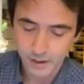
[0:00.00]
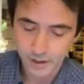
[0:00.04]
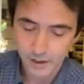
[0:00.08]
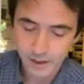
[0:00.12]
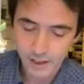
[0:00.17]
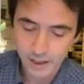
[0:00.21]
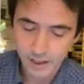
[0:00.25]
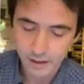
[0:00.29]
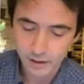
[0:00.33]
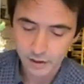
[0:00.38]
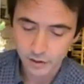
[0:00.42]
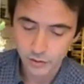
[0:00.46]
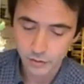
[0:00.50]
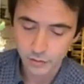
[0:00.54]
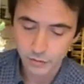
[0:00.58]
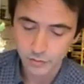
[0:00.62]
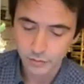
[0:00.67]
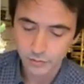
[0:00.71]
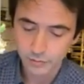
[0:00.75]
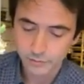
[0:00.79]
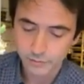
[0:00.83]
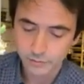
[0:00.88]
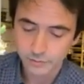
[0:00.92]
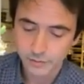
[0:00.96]
Thank
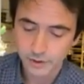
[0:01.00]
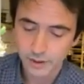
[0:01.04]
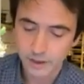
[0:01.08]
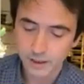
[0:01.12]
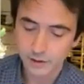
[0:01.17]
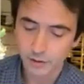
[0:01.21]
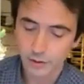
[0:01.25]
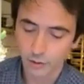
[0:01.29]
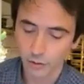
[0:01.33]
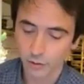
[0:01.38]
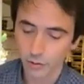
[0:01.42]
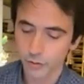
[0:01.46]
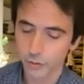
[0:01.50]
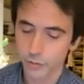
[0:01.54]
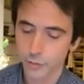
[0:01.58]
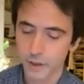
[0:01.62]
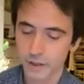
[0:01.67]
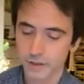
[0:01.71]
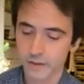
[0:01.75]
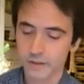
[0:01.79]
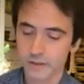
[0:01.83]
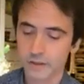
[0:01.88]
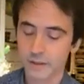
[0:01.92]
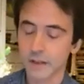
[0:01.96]
you and all the
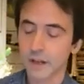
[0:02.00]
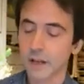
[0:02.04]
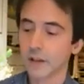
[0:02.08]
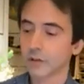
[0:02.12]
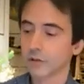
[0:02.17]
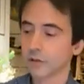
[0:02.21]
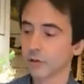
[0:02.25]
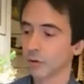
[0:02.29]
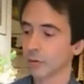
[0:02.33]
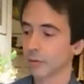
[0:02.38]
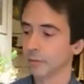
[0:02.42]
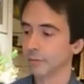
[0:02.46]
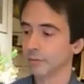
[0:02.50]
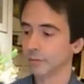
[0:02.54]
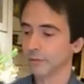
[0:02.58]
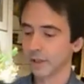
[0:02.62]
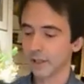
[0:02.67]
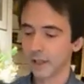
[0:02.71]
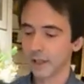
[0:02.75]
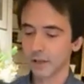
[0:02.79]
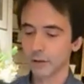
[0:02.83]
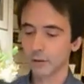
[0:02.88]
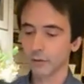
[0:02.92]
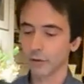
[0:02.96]
best. So,
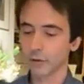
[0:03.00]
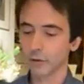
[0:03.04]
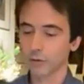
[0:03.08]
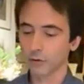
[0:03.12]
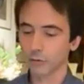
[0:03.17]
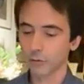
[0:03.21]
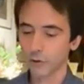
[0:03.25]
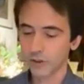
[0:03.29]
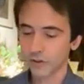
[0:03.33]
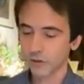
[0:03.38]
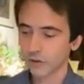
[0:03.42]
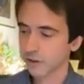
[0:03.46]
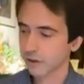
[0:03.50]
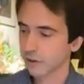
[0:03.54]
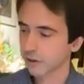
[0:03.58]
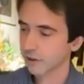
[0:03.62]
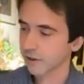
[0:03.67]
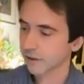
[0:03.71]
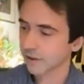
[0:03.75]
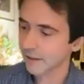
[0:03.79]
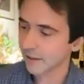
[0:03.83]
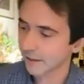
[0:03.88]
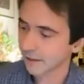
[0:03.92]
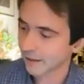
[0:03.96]
thank you for your question,
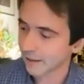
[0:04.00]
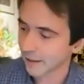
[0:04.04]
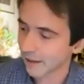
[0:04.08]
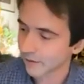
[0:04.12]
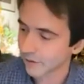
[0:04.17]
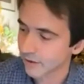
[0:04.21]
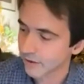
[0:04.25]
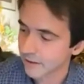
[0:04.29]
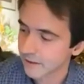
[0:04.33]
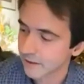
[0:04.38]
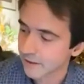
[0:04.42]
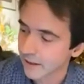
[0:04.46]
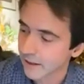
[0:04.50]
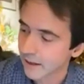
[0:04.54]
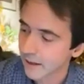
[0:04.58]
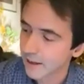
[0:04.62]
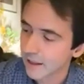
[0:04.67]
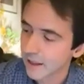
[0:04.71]
dear Davis.